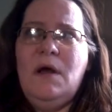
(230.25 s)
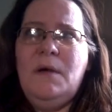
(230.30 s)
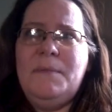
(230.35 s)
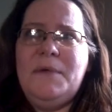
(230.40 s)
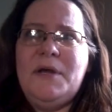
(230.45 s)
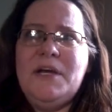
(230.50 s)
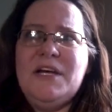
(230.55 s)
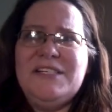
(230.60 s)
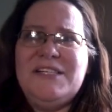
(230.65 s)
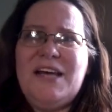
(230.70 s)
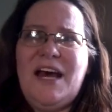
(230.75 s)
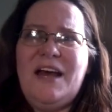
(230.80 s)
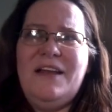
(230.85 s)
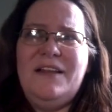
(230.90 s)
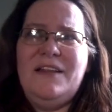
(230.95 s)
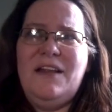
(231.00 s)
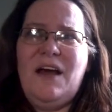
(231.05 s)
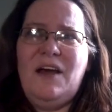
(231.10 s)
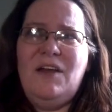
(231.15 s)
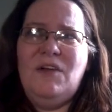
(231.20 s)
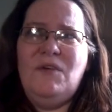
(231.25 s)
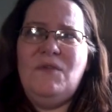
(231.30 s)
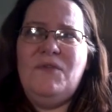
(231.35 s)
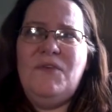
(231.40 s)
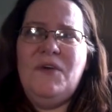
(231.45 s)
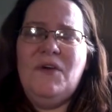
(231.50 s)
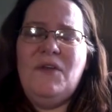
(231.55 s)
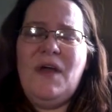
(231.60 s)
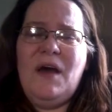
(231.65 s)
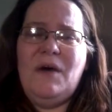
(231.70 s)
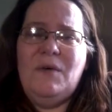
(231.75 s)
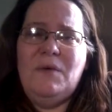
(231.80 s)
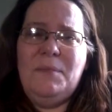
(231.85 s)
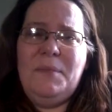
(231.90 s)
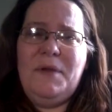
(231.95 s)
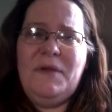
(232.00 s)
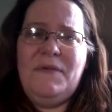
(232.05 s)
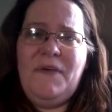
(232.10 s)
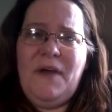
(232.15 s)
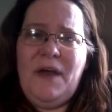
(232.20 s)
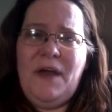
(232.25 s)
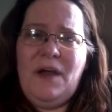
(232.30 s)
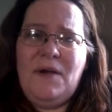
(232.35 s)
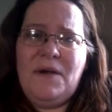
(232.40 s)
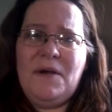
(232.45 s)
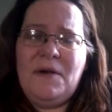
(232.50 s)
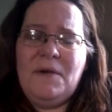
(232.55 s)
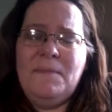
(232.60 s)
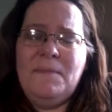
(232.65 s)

because I don't feel that would be fair.